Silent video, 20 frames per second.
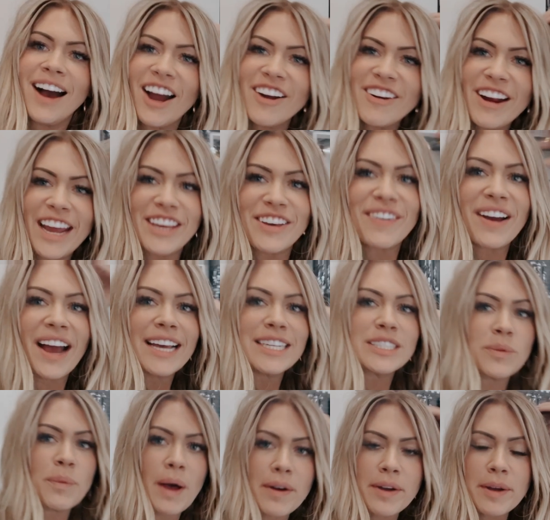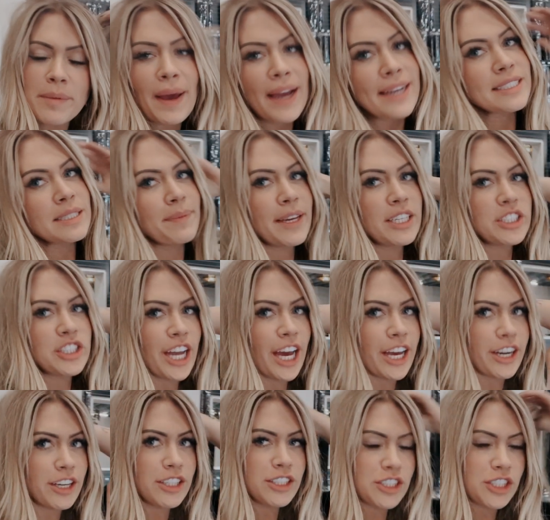All right, you guys, welcome back to my
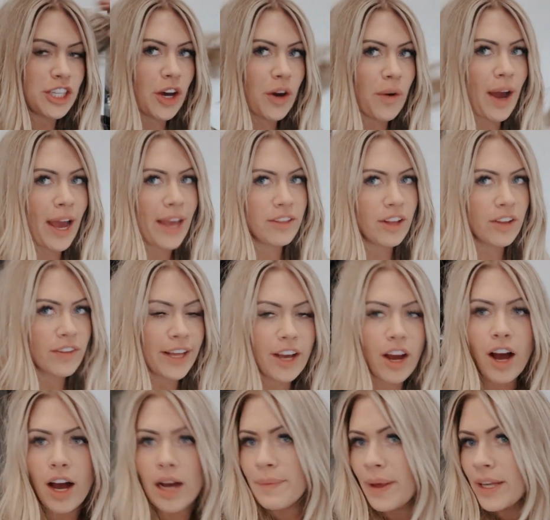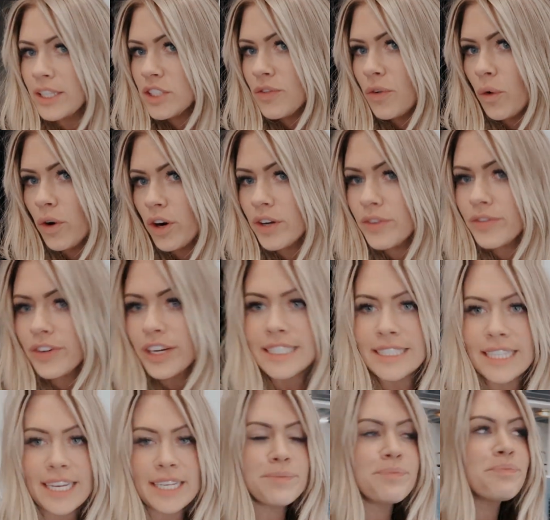channel. So I look like a hot mess for a
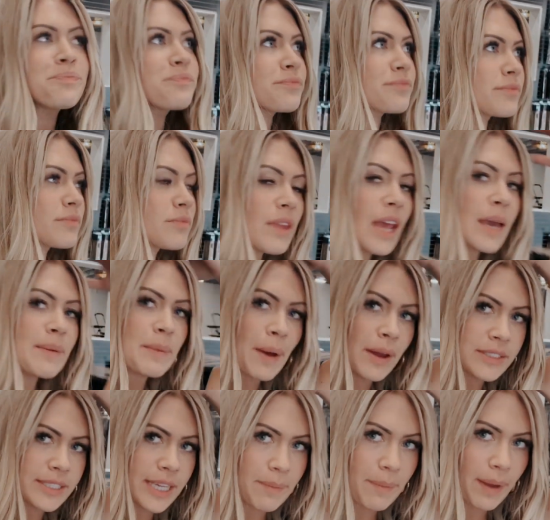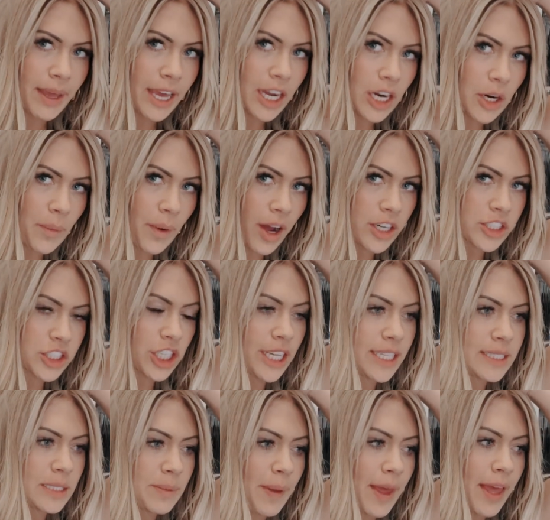reason. I'm about to get my hair washed.
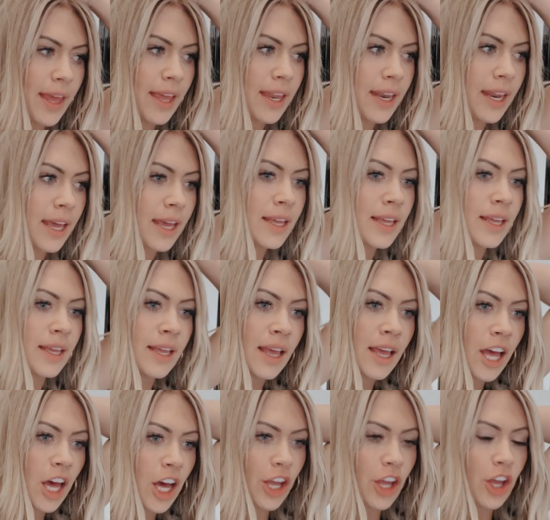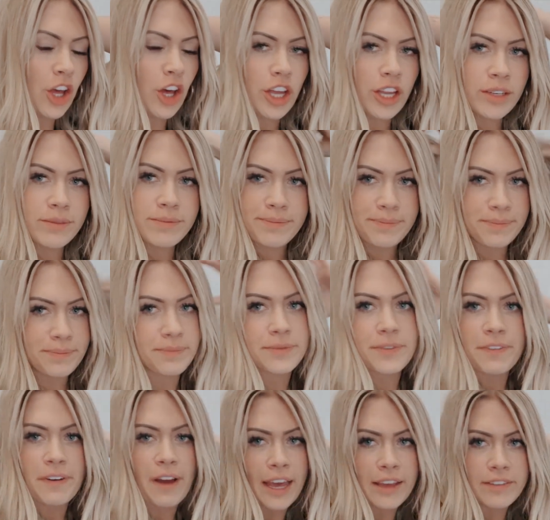It's been a good
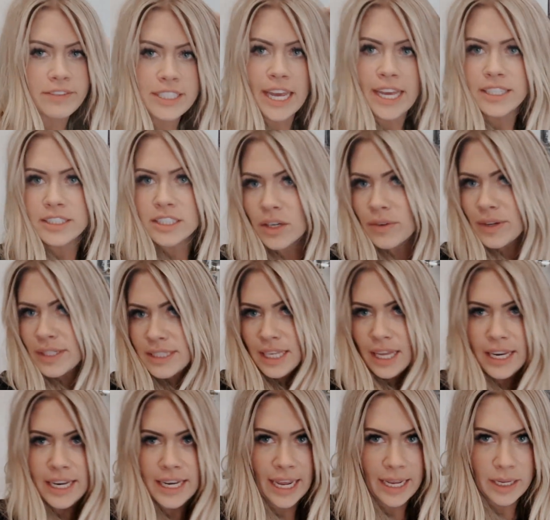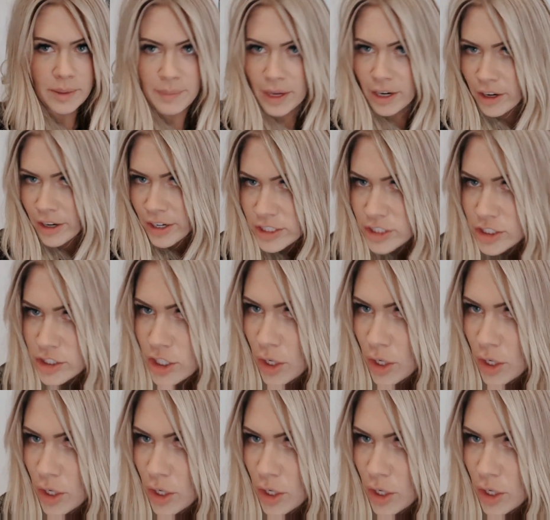five days, so it's a nightmare, and it's